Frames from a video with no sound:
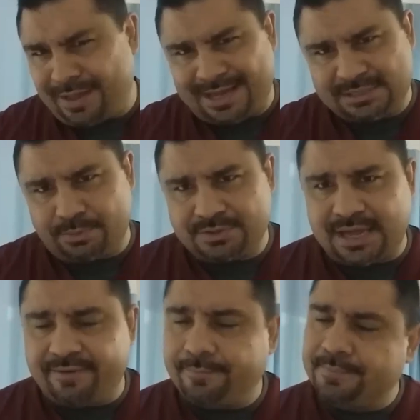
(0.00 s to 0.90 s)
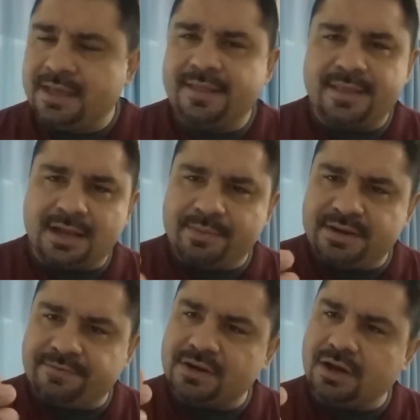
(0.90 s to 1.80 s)
All the hospitals have them. They
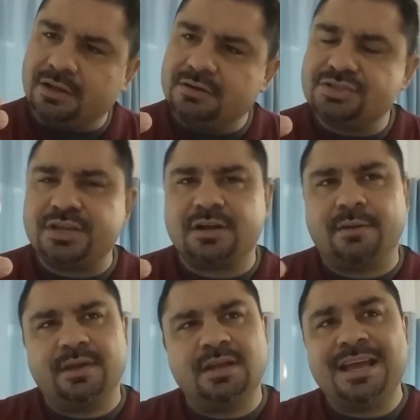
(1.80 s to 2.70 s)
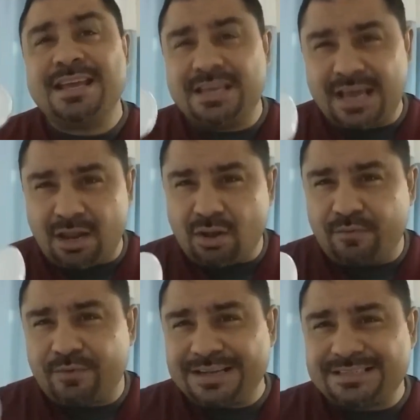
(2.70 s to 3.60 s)
come in different colors. They come in
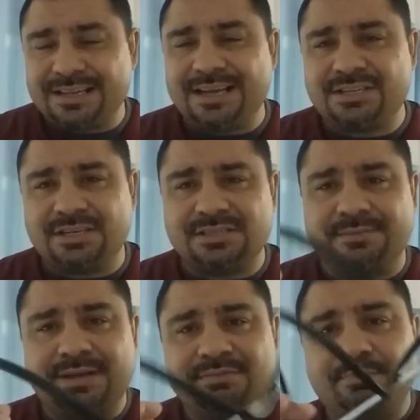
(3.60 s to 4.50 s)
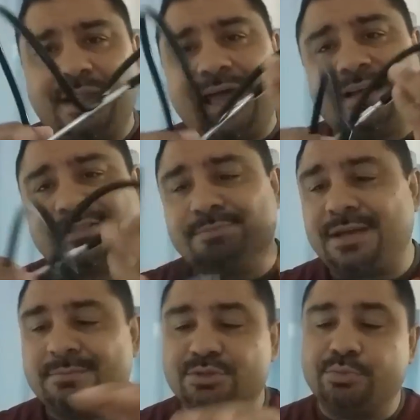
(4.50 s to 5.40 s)
yellow for isolation, sometimes black,
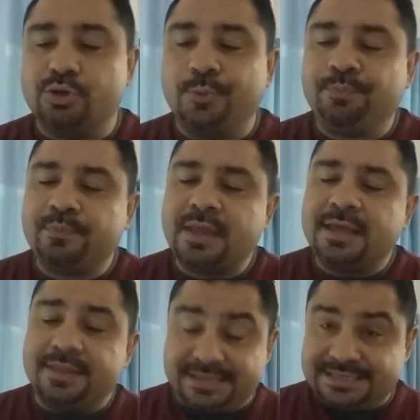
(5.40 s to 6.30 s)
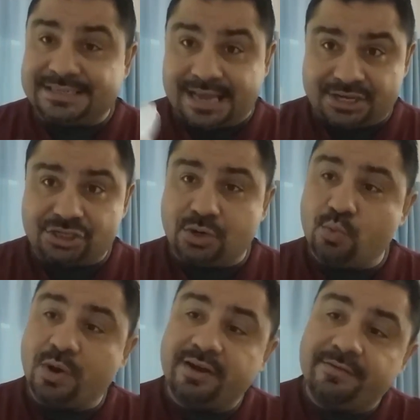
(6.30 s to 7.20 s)
sometimes blue. This is
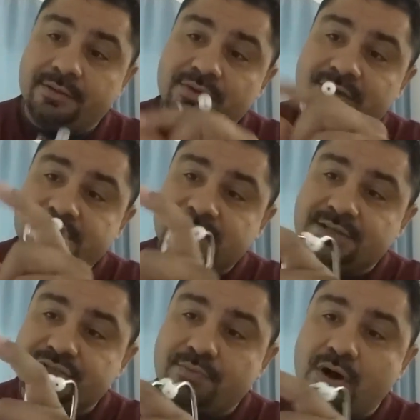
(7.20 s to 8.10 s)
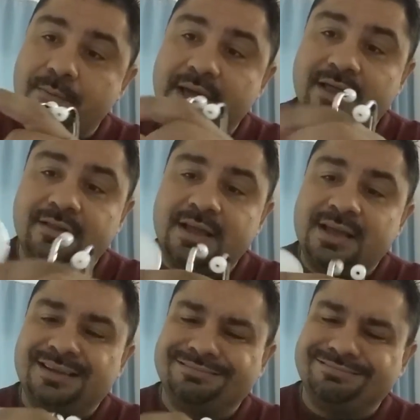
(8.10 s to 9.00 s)
actually one of them. You can see the small bell,
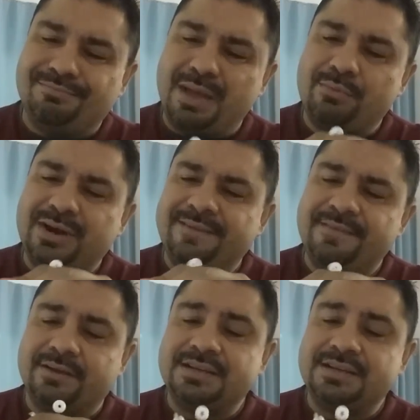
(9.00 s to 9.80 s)
membrane,